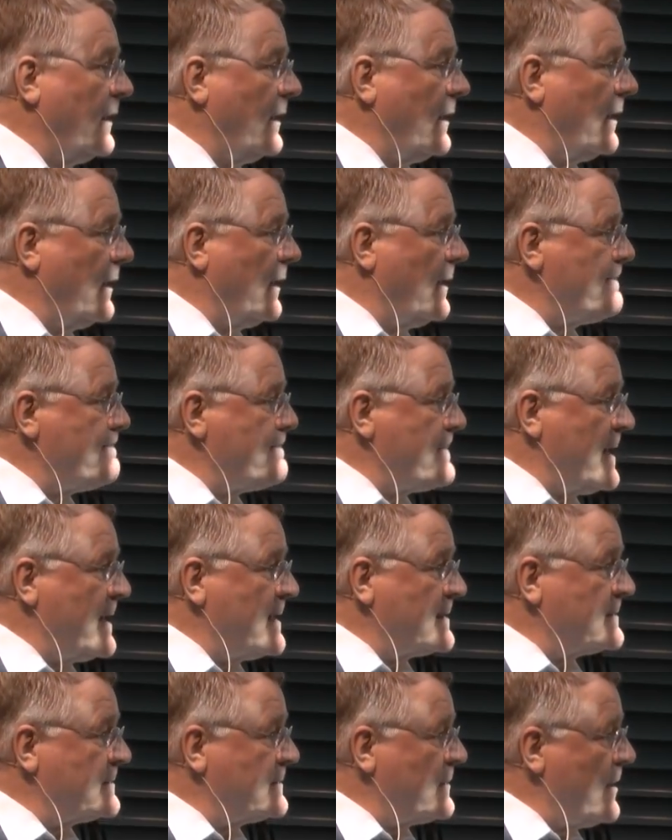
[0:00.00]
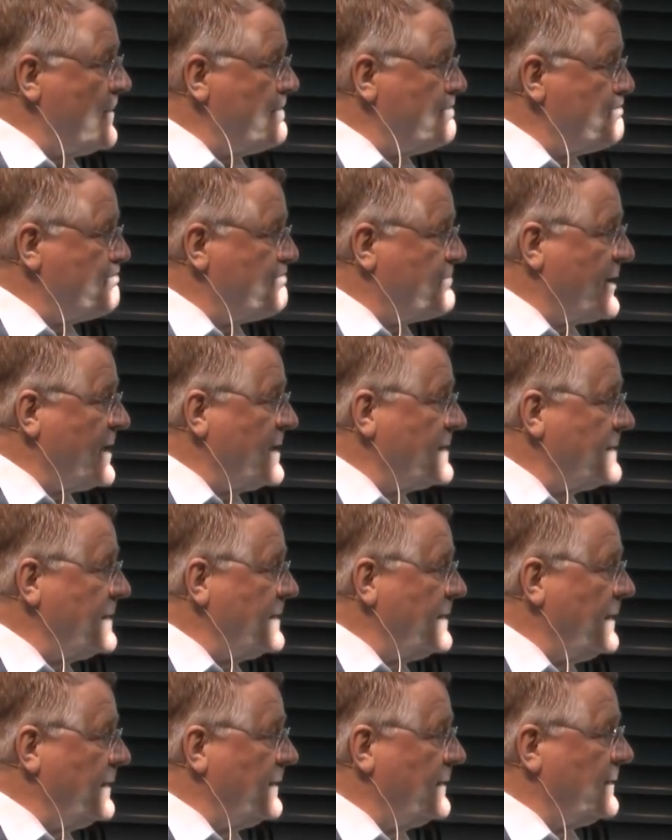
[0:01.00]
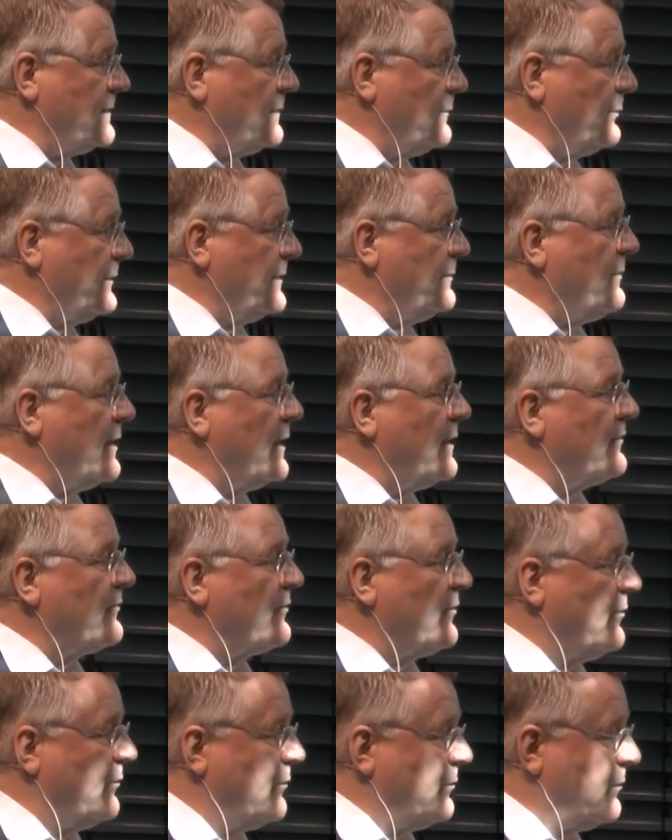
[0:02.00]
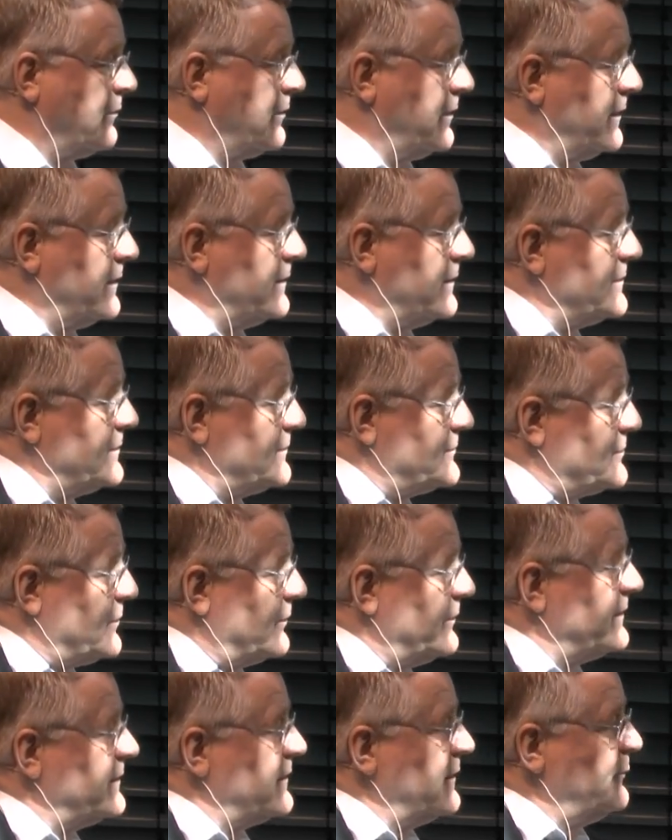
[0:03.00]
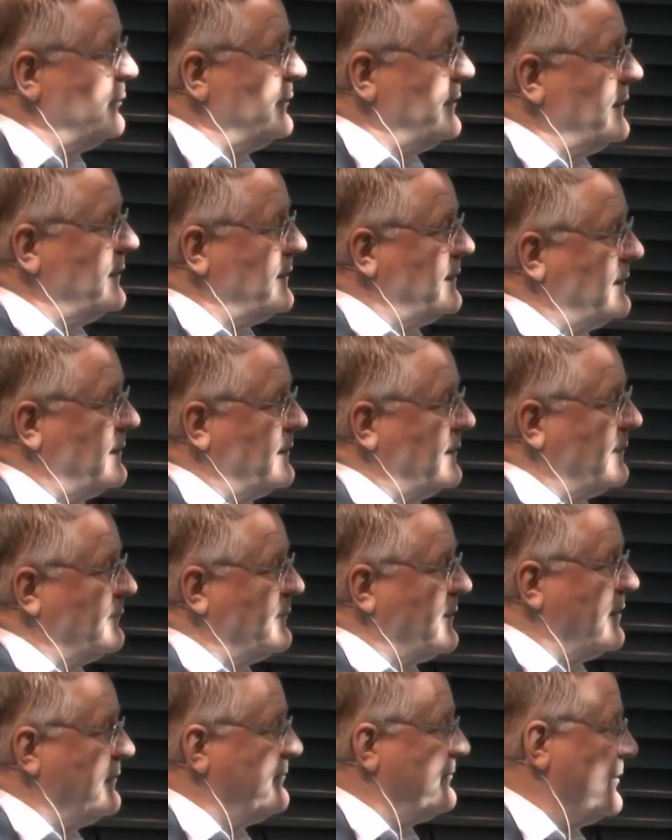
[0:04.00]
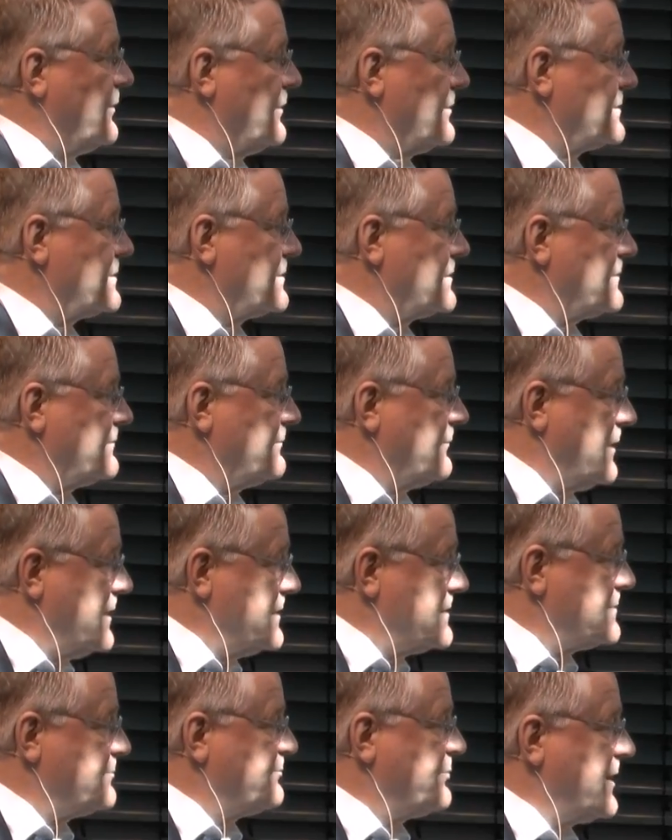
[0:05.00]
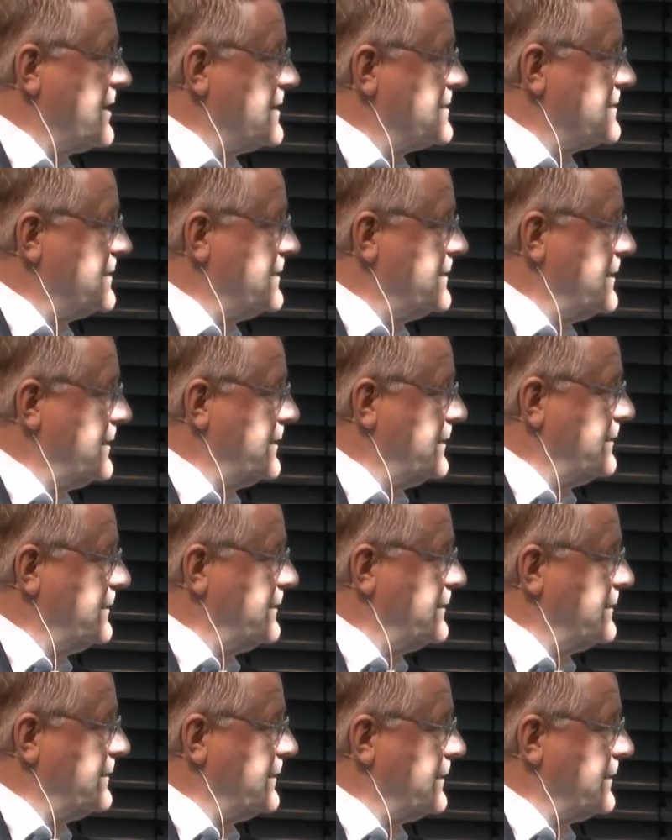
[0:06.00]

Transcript: Um, as um, president, with my role, jointly with uh, my first vice president.